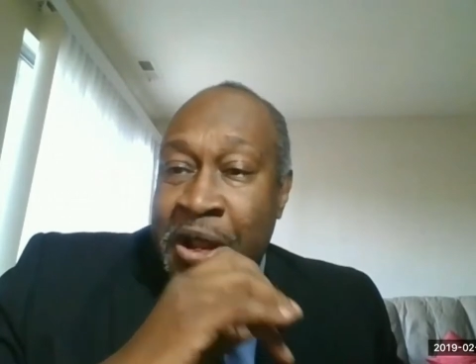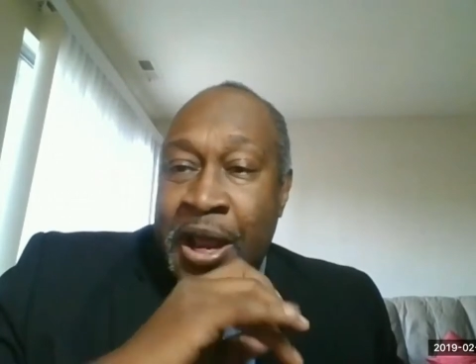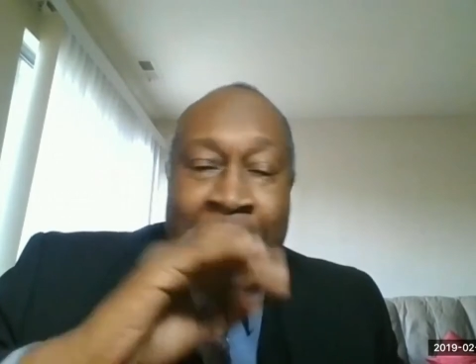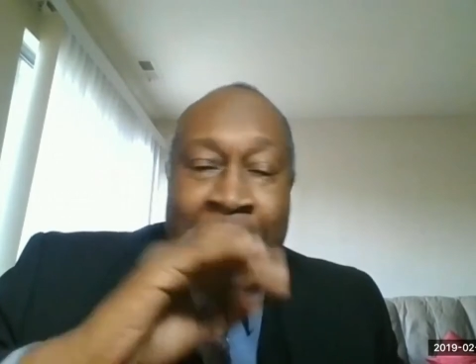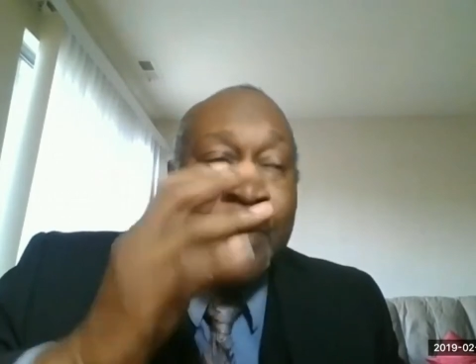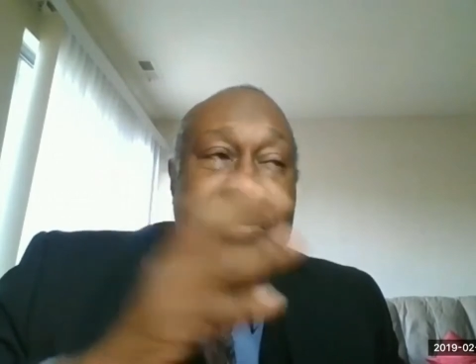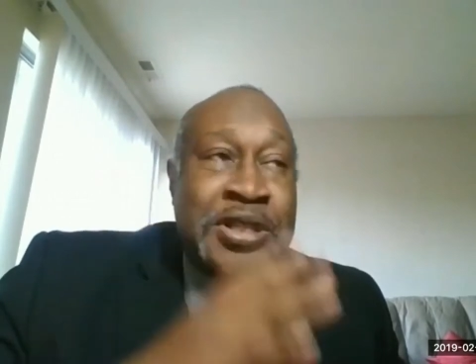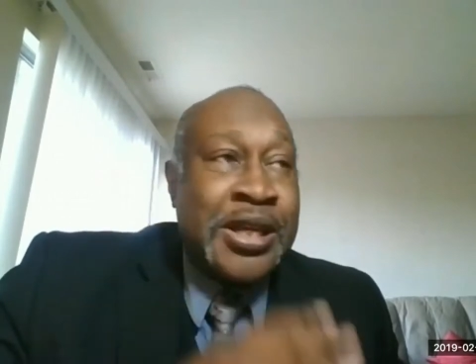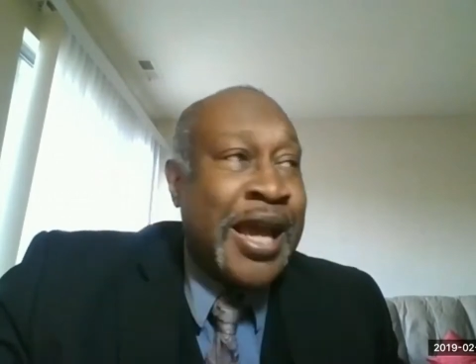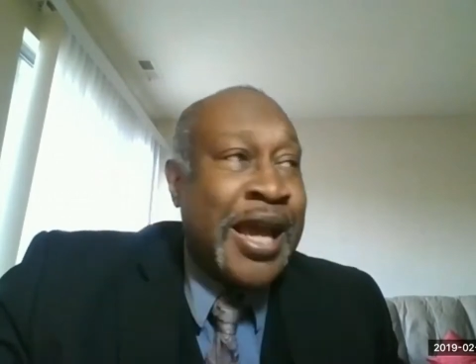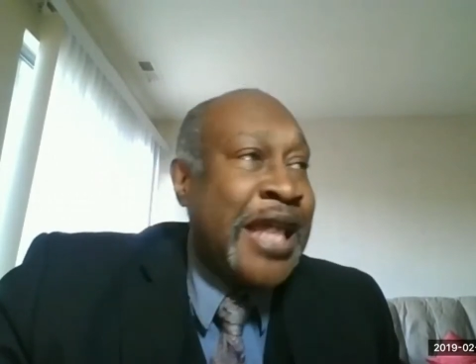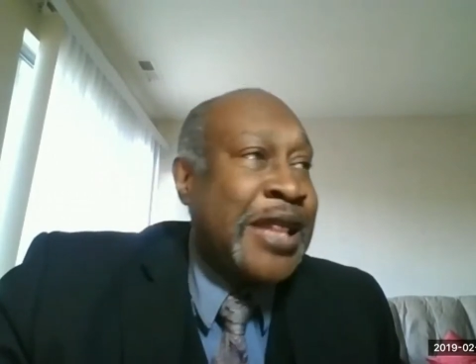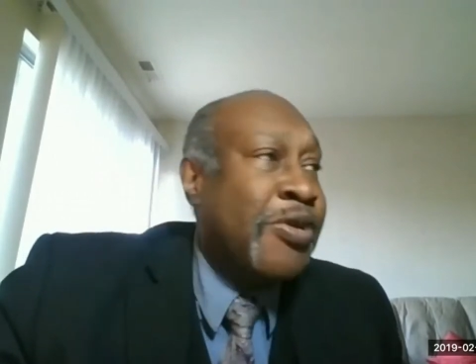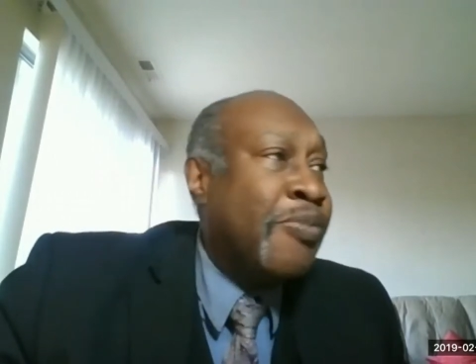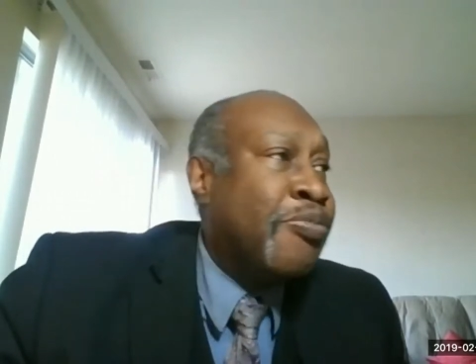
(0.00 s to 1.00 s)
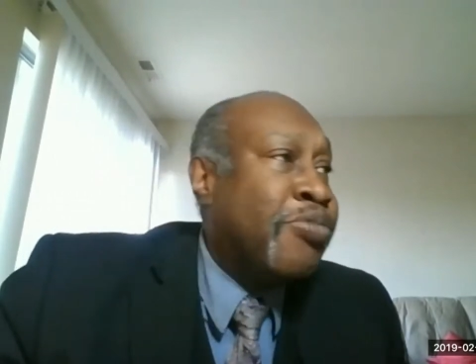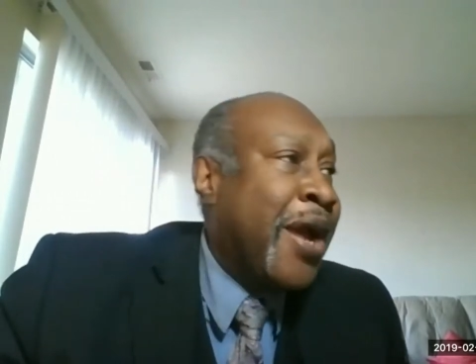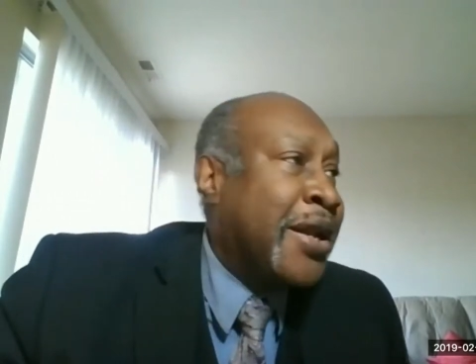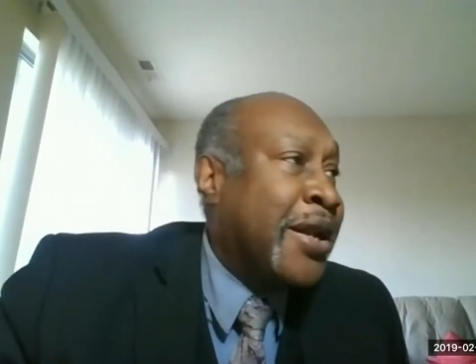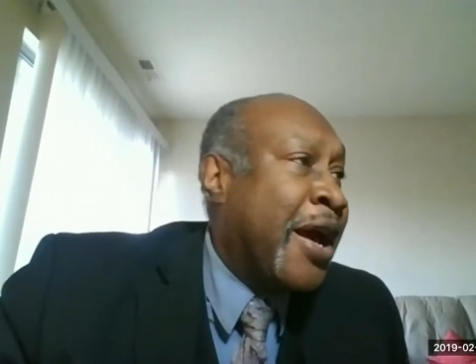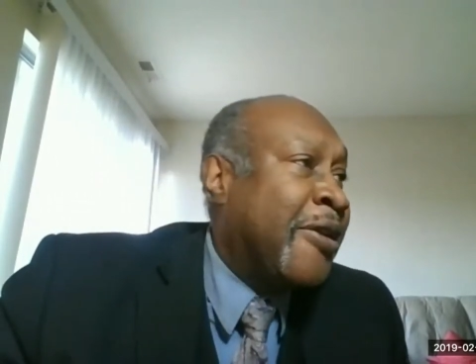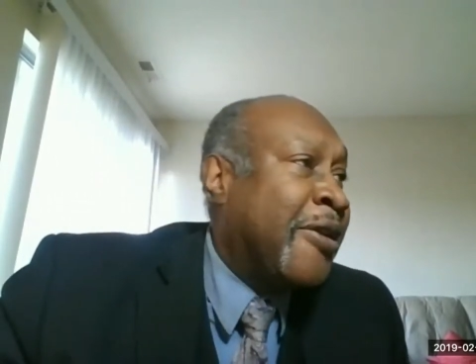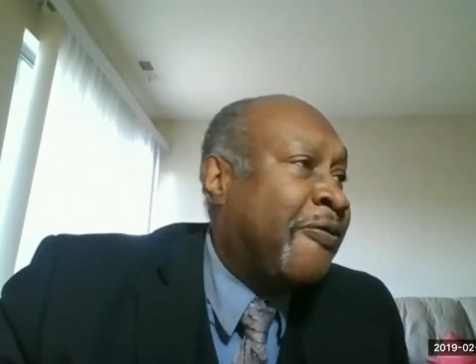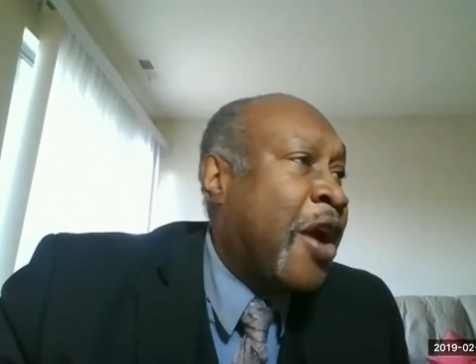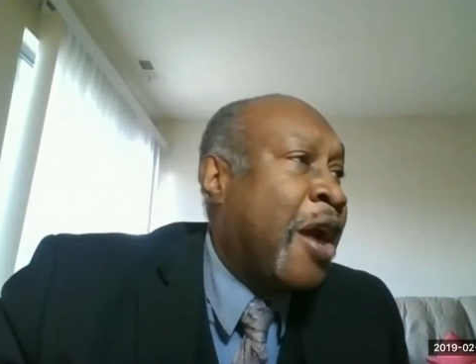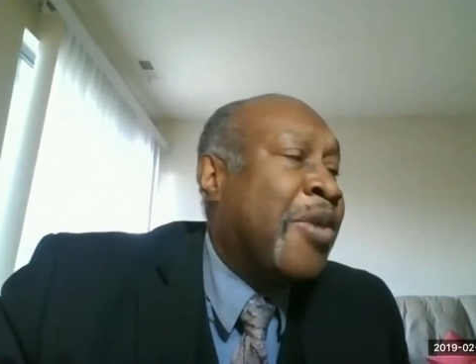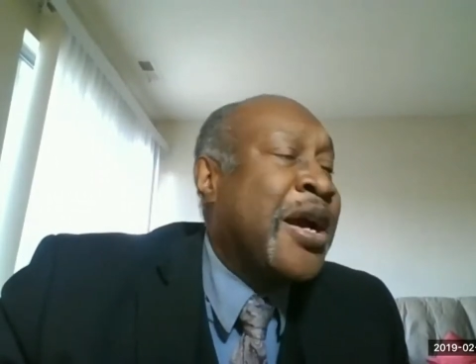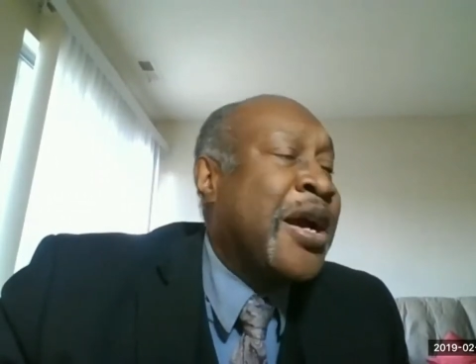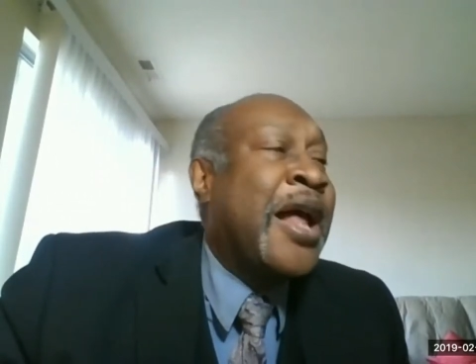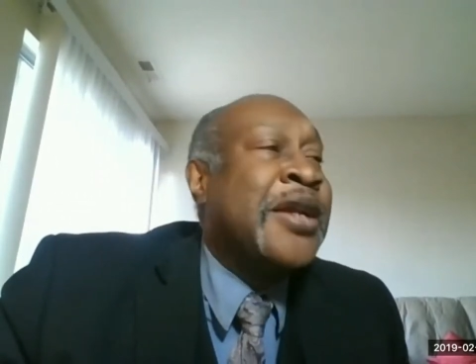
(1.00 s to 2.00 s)
I was the guy that would break down the
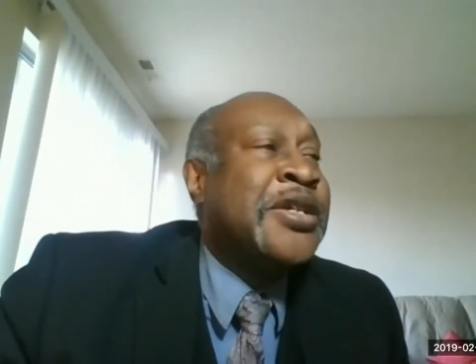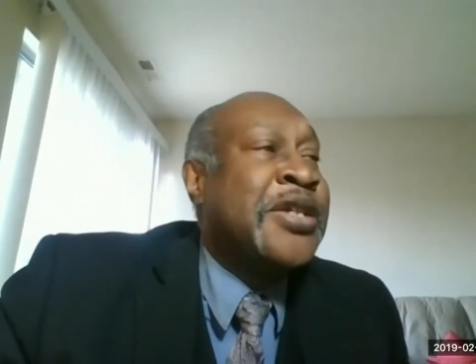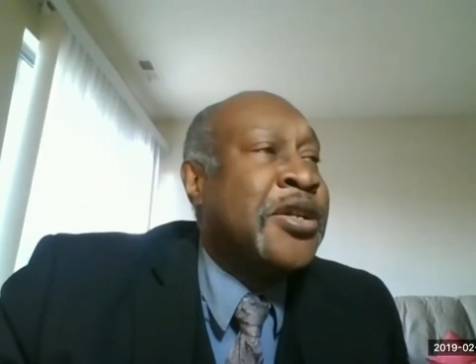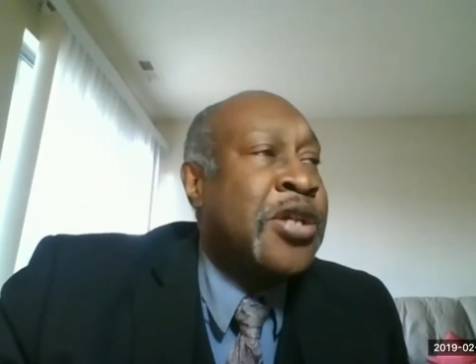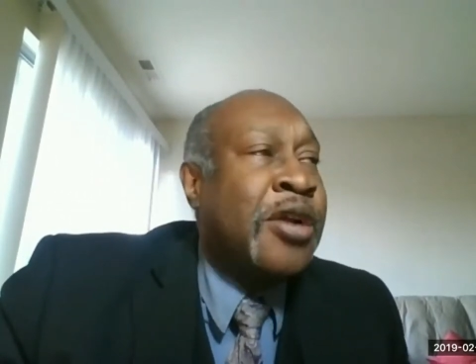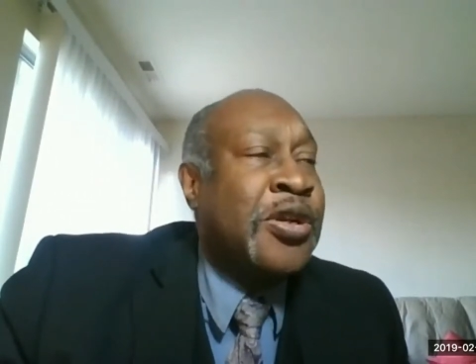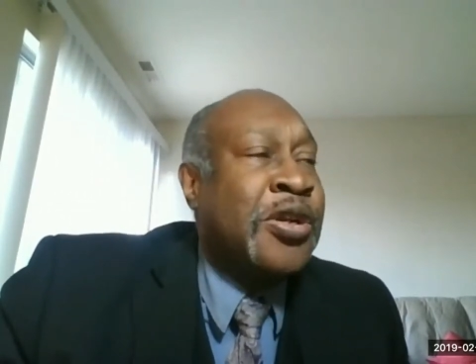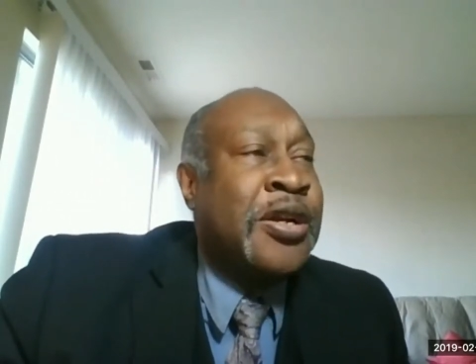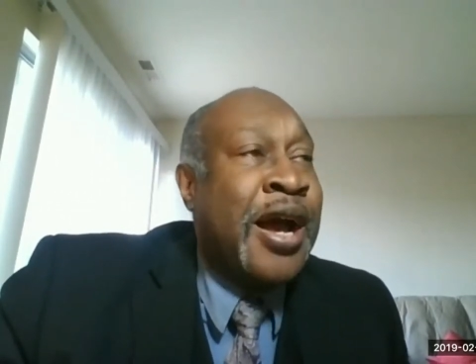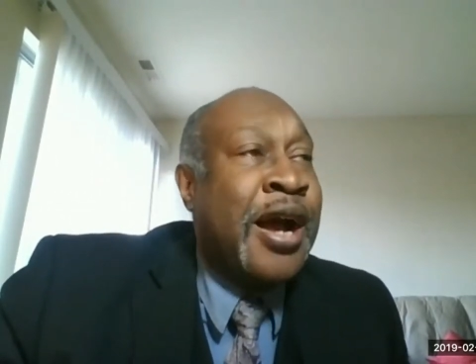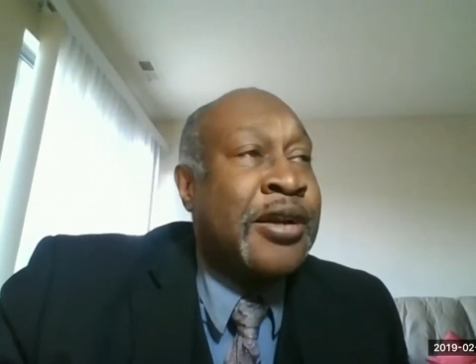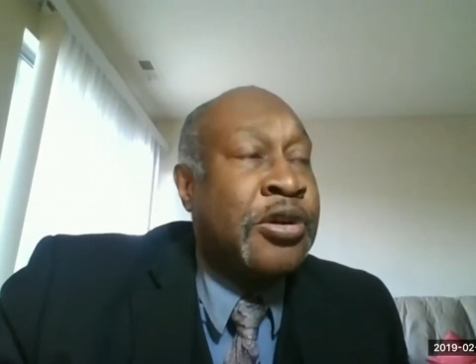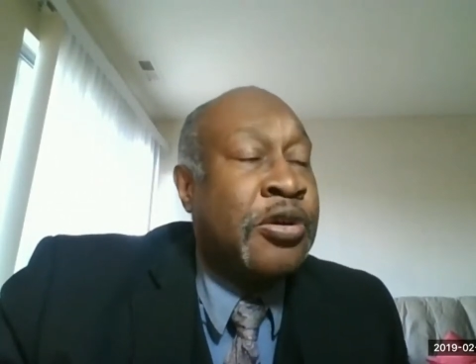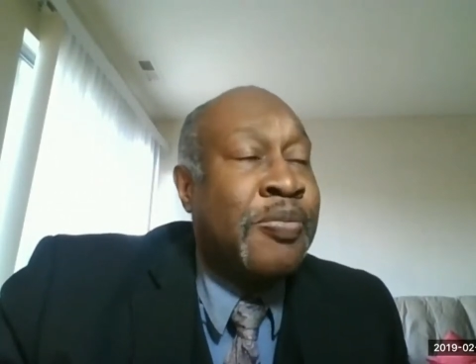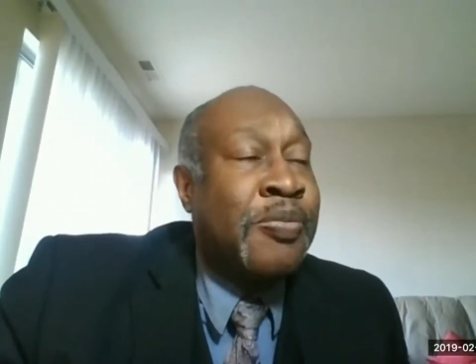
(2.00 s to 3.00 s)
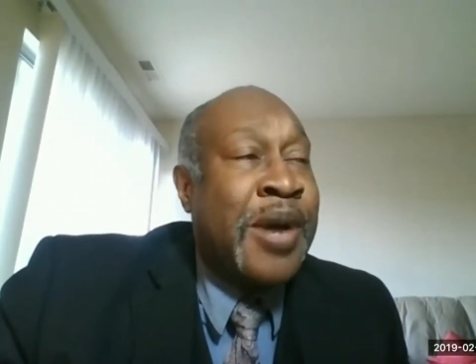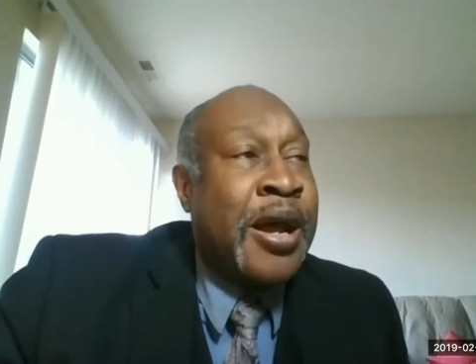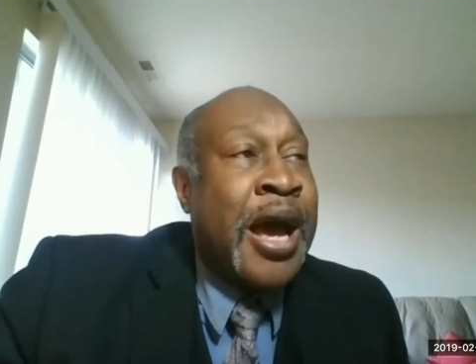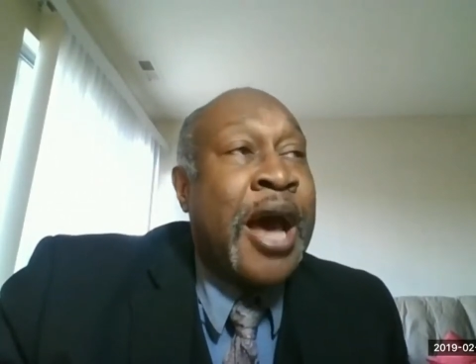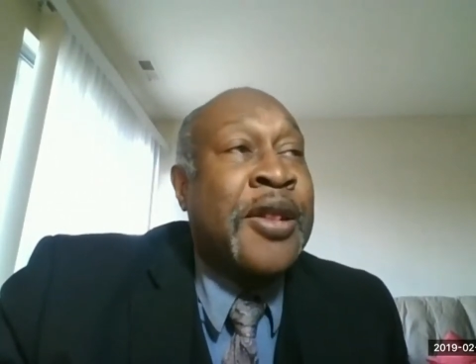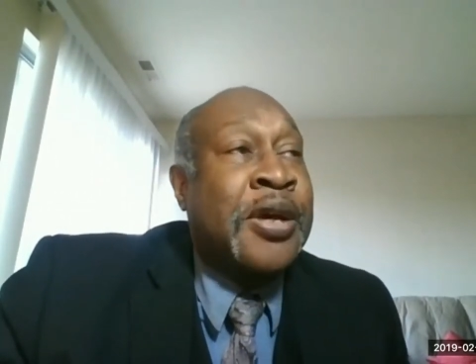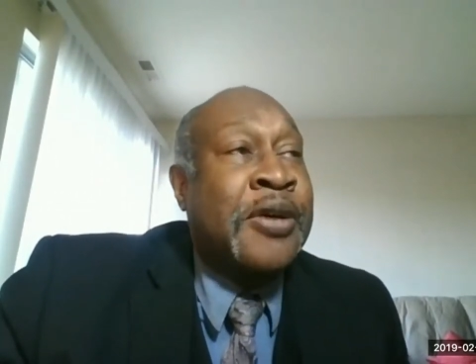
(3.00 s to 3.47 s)
pharmacology and talk to the doctor about how